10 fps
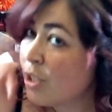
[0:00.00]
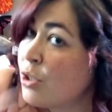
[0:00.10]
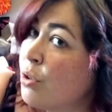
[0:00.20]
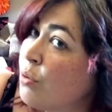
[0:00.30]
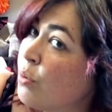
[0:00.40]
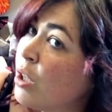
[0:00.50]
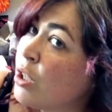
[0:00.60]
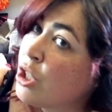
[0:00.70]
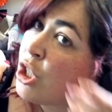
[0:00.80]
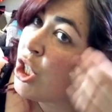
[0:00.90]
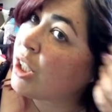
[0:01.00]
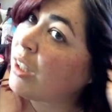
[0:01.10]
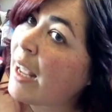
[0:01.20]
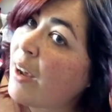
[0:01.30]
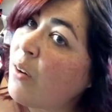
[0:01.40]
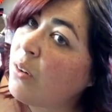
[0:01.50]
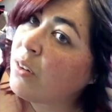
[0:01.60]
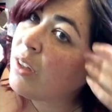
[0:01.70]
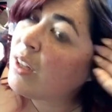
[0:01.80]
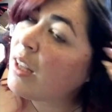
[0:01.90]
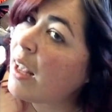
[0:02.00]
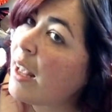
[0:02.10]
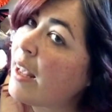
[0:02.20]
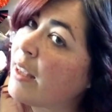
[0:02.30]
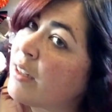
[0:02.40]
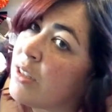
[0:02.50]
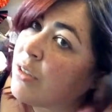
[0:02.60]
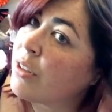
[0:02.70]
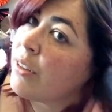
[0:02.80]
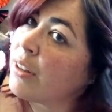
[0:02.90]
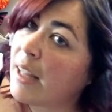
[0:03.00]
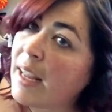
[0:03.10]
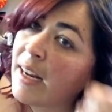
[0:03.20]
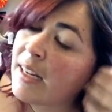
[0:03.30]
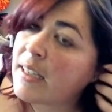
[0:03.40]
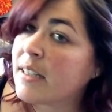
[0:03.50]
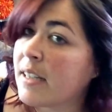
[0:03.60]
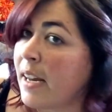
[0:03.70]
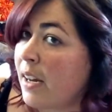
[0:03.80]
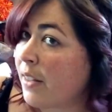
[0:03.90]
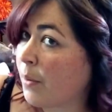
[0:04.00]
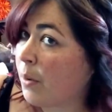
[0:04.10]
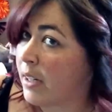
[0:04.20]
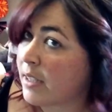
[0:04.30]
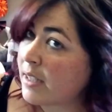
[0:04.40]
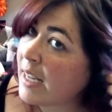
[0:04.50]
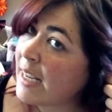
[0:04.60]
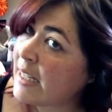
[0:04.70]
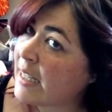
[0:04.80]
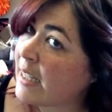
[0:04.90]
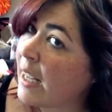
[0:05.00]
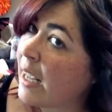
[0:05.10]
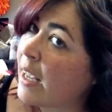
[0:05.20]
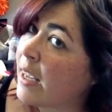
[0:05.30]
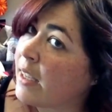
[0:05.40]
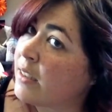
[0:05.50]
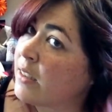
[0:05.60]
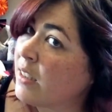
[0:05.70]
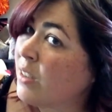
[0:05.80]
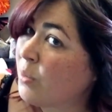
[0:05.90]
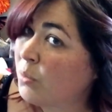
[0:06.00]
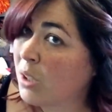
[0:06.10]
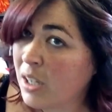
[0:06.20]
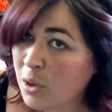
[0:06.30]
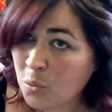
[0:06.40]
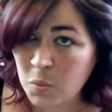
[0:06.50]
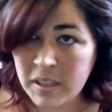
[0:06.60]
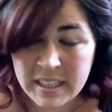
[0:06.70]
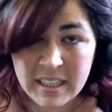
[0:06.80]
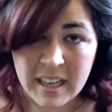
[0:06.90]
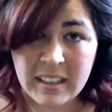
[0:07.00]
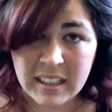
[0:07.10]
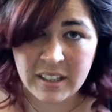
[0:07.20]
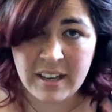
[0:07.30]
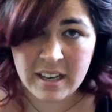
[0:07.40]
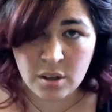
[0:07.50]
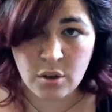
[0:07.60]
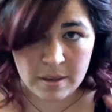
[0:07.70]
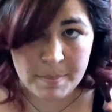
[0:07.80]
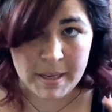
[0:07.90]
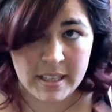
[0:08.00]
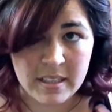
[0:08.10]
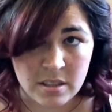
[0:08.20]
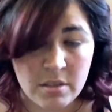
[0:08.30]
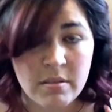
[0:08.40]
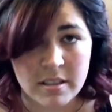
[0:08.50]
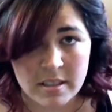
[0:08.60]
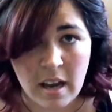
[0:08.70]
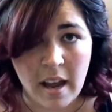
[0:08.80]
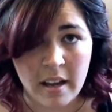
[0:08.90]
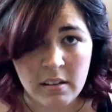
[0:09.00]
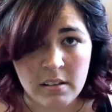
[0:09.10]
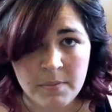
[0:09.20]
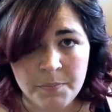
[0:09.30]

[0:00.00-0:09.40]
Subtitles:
to chill out and do their thing and decide how they want to sit and, really kind of let your hair grip into the style.